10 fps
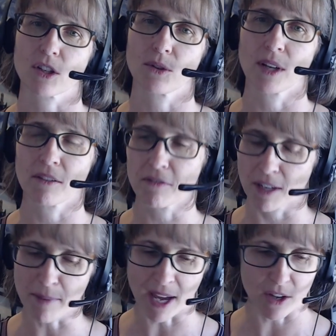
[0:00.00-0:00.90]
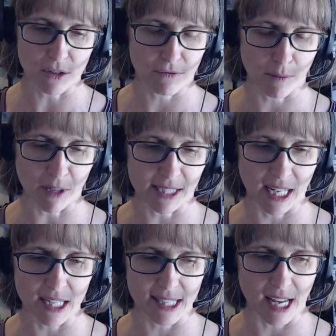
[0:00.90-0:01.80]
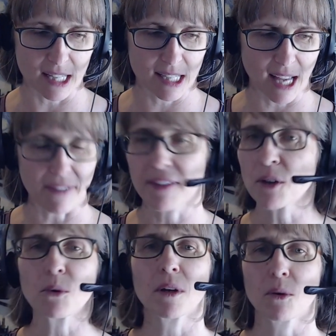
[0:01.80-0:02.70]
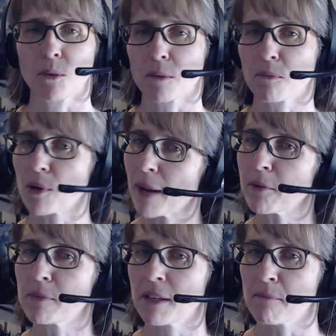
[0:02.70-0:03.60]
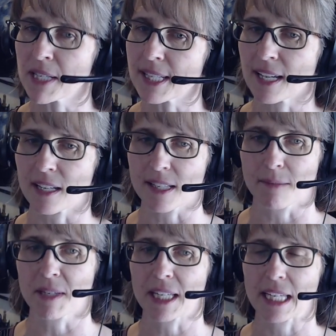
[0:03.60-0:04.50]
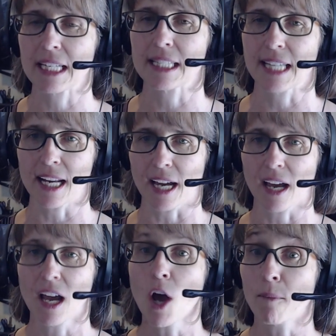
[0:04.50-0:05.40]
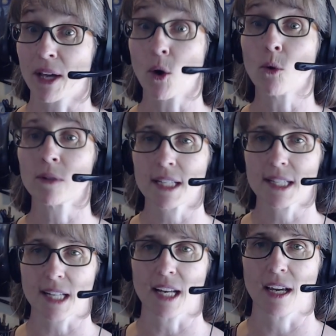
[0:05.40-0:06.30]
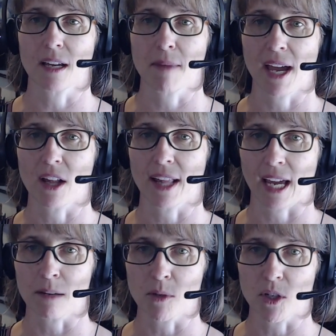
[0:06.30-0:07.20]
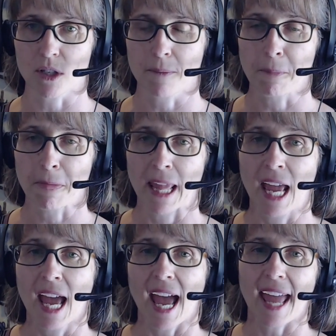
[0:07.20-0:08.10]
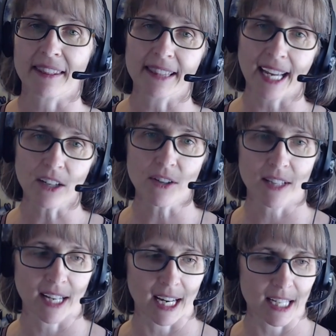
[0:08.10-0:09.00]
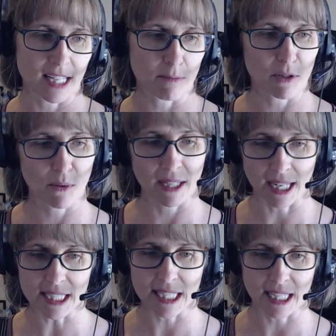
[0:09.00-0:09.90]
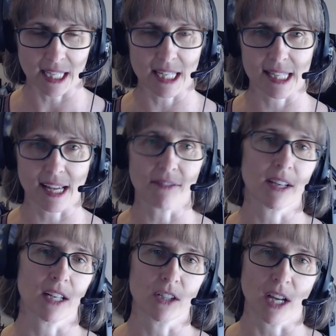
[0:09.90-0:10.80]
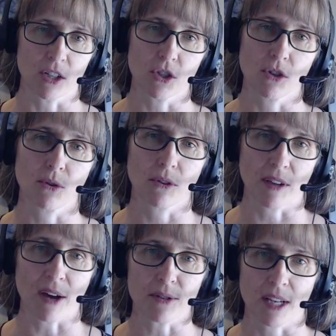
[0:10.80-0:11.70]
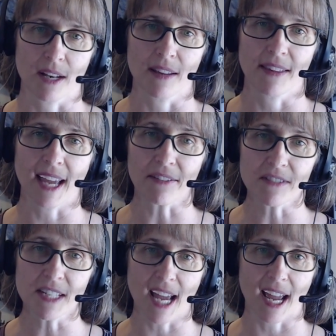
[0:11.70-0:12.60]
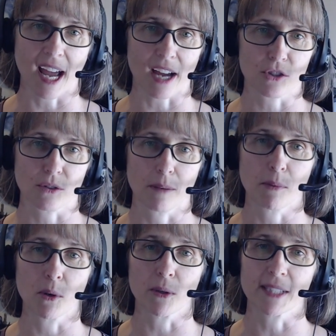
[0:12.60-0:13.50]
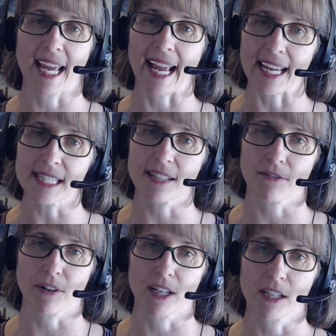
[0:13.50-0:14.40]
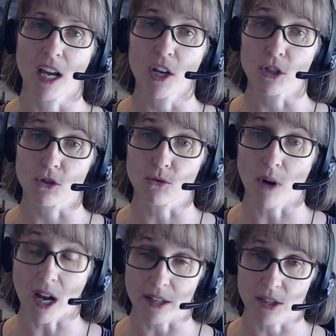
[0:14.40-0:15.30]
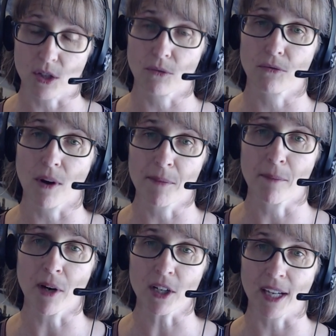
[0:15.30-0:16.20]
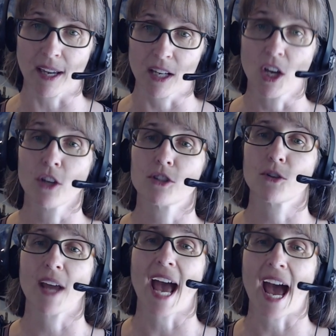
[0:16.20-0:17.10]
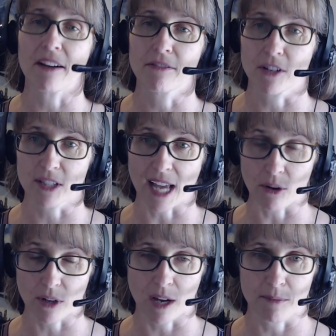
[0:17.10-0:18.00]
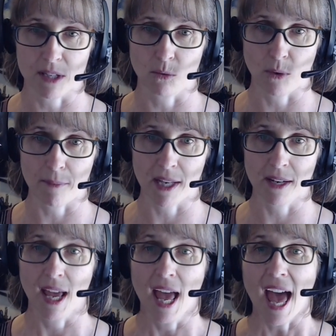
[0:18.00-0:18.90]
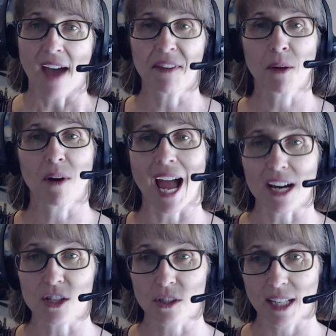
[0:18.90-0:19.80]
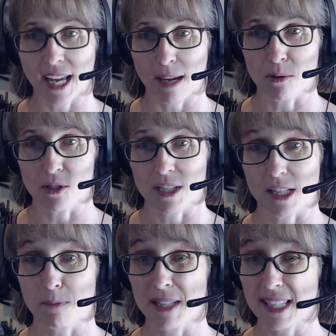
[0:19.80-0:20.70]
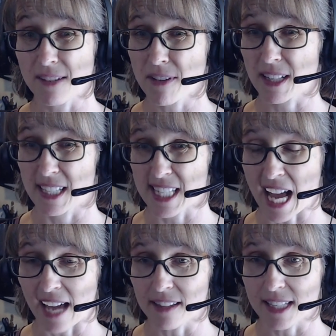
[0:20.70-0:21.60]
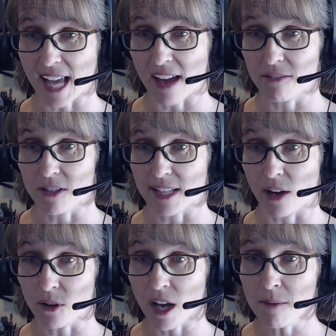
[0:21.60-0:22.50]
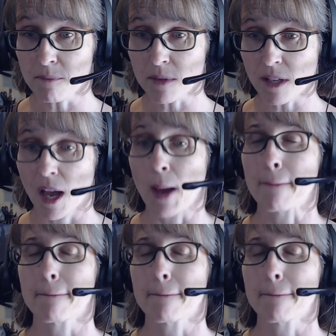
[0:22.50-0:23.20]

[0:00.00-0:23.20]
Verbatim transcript: excluding females from our data sets. I think we're, we're probably missing some key data by only studying male animals. And later in the 90s, between 1997 and, and 2000, the FDA actually pulled eight different drugs from the market due to adverse outcomes in women. And they were actually able to specifically tie these adverse outcomes